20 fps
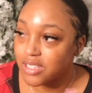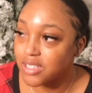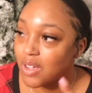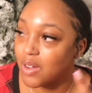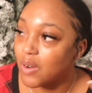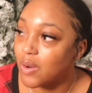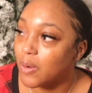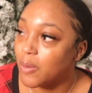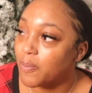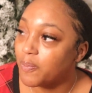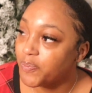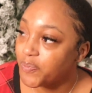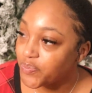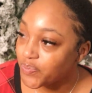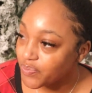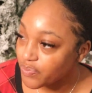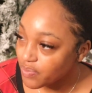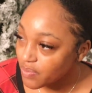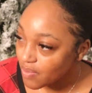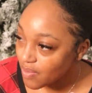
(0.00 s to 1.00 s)
So
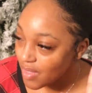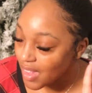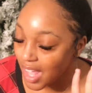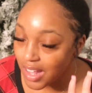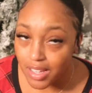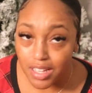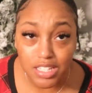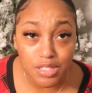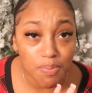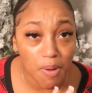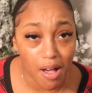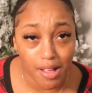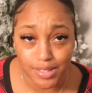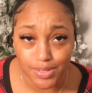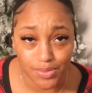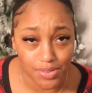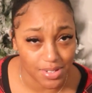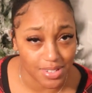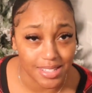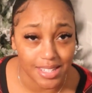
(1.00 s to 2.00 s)
let's
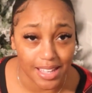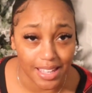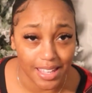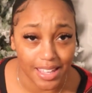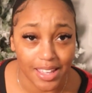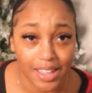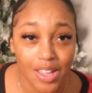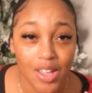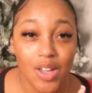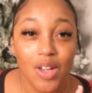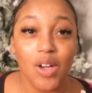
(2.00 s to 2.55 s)
pause for a second.